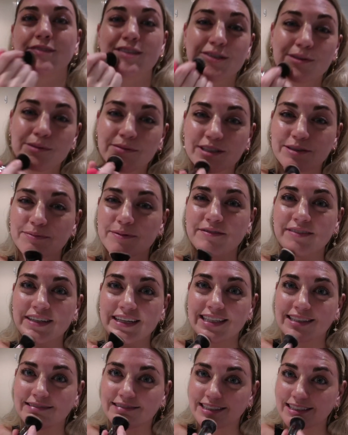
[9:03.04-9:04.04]
to watch my
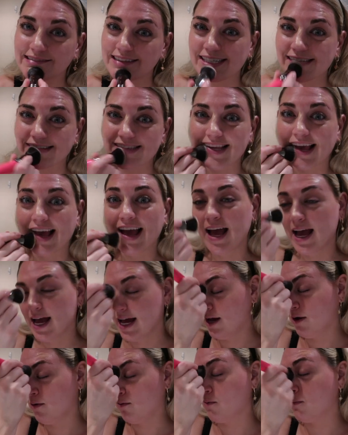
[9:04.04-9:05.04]
vids because
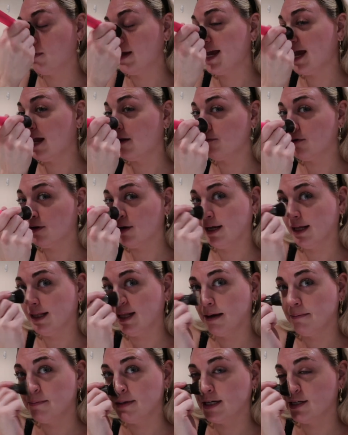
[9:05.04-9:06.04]
we ain't working
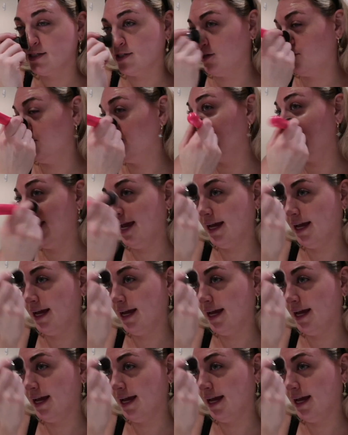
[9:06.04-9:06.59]
that much, or we